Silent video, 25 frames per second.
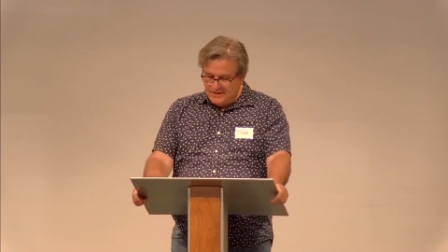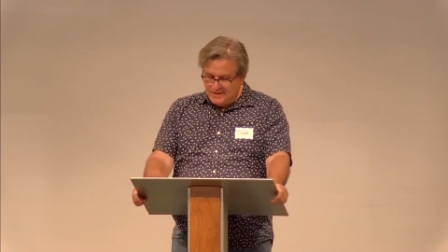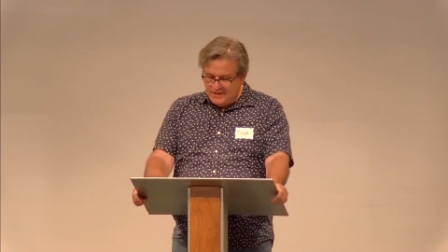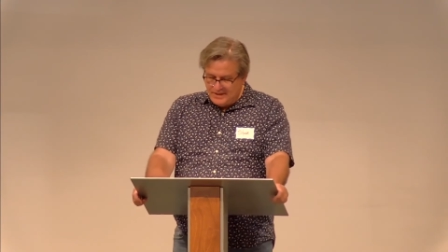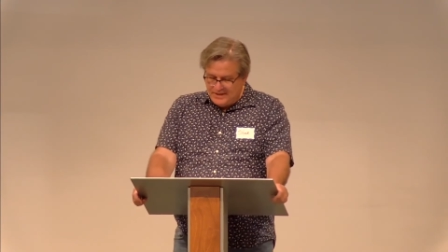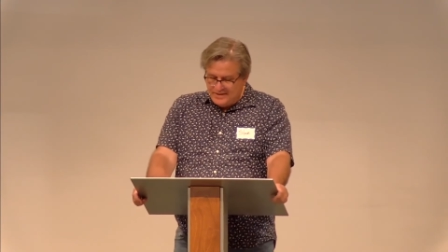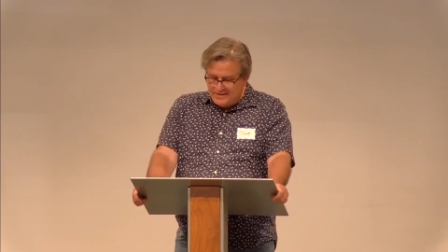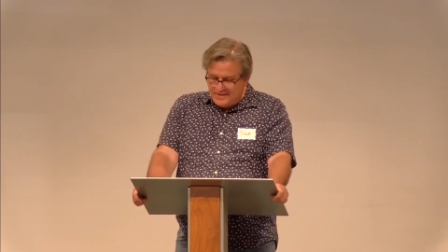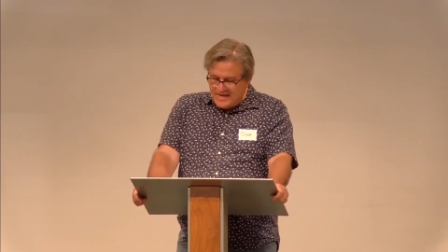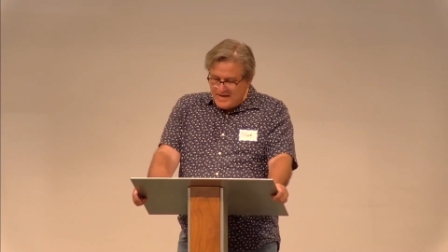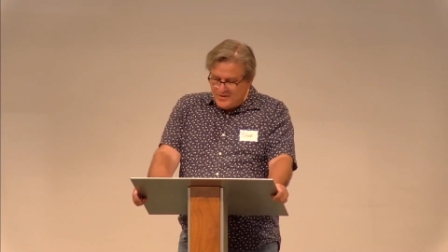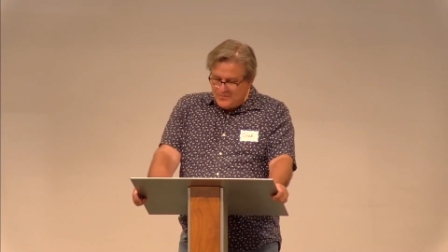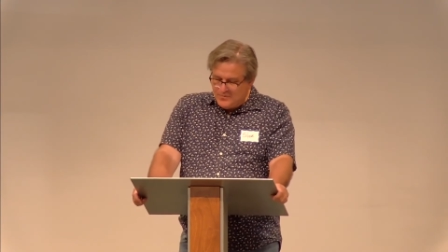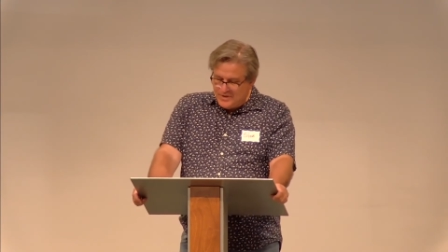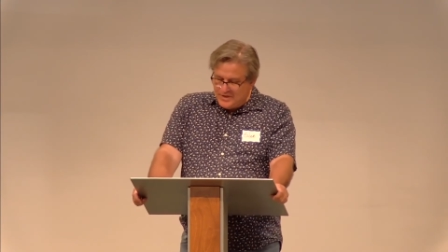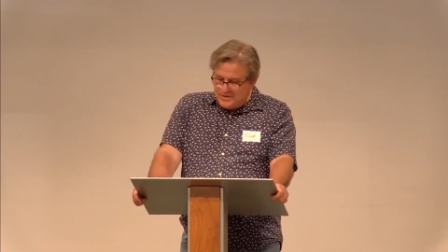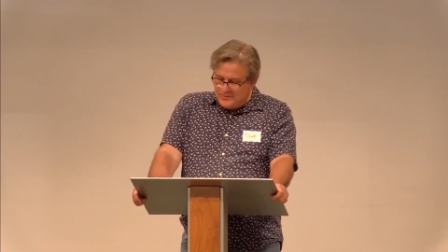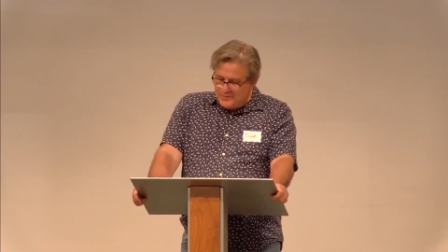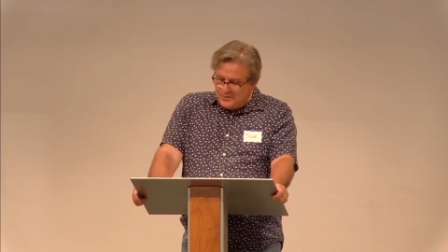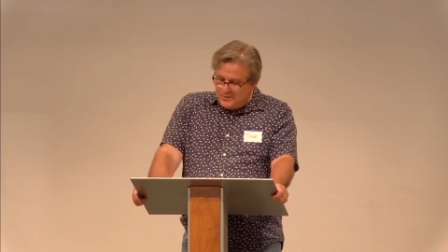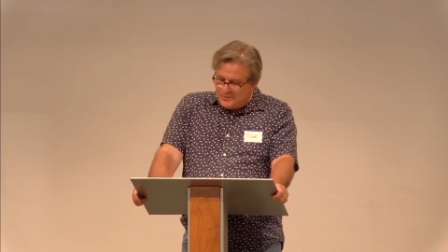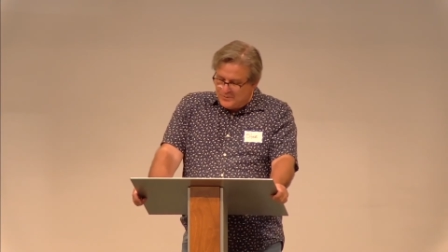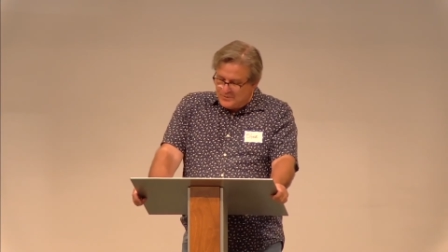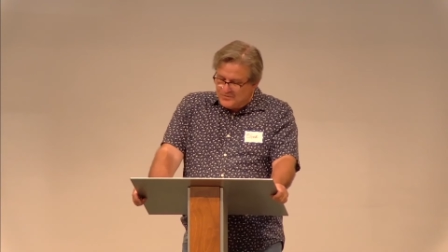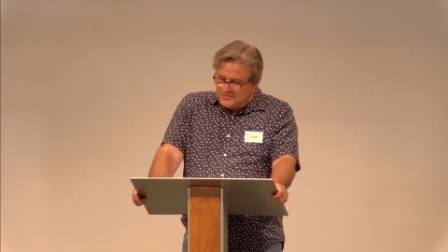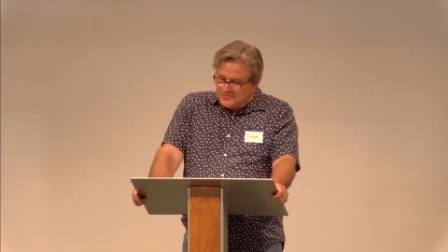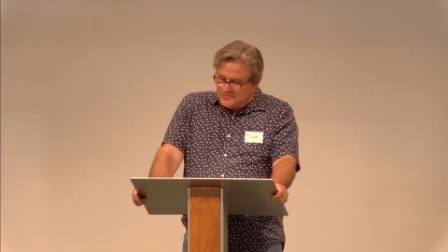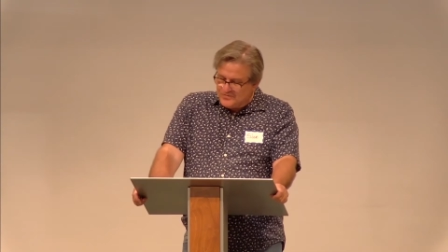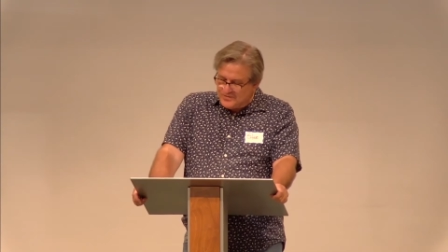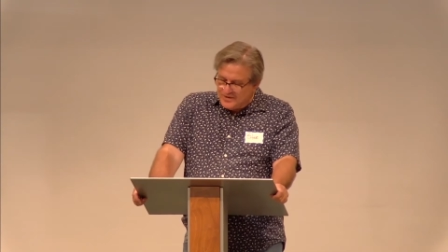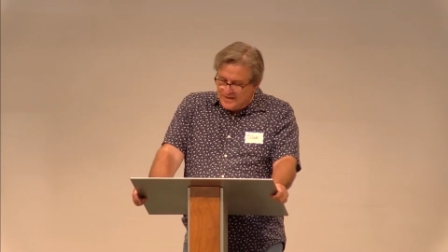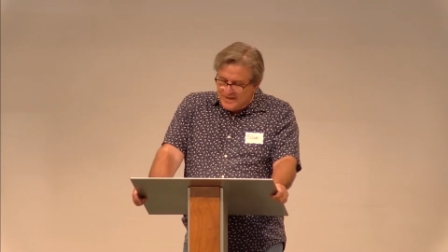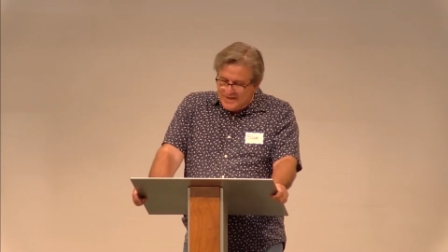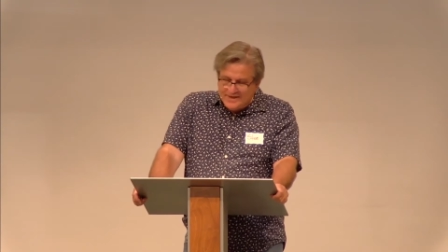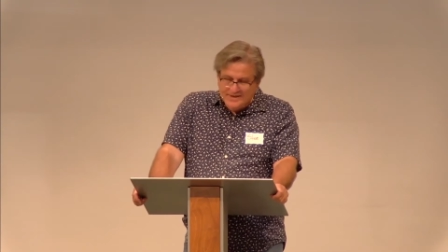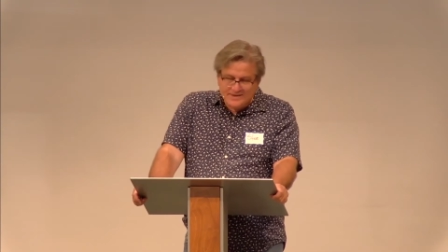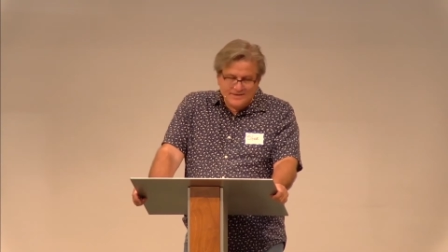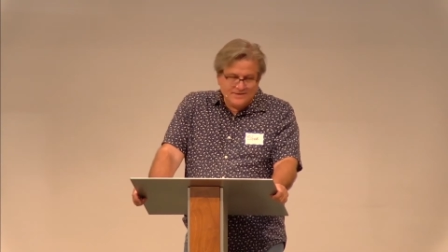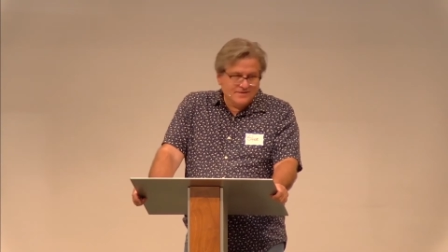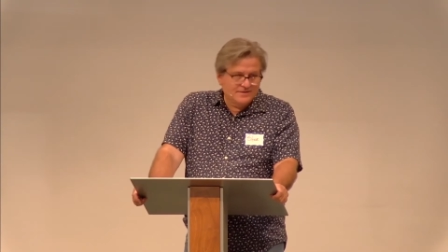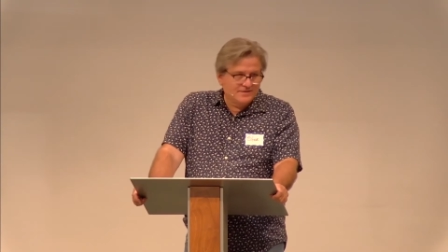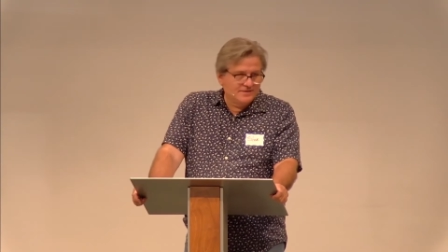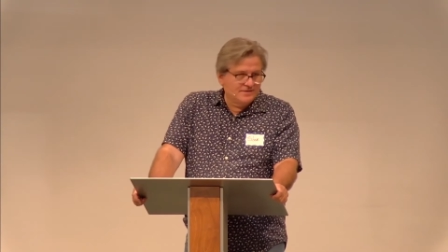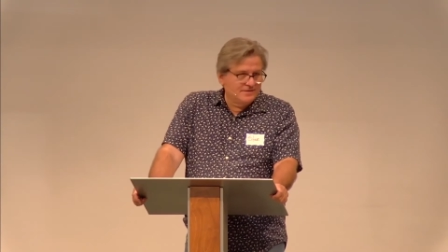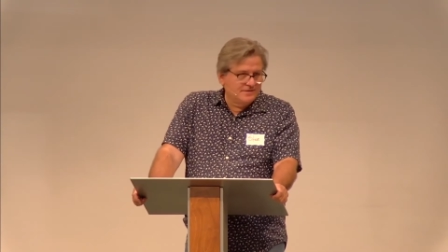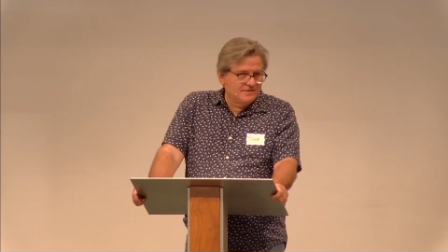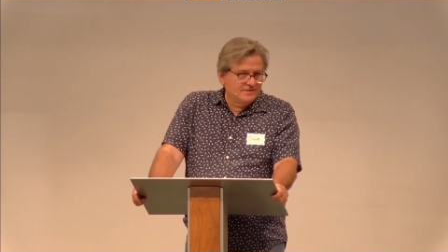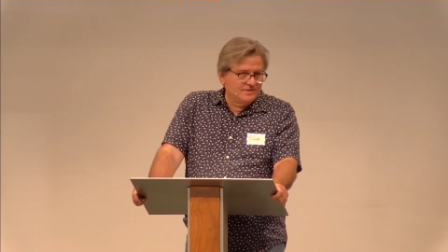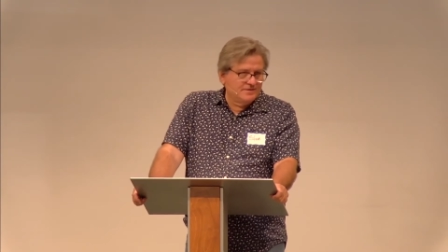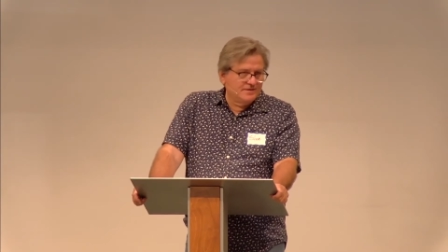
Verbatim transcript: And in that way, we reflect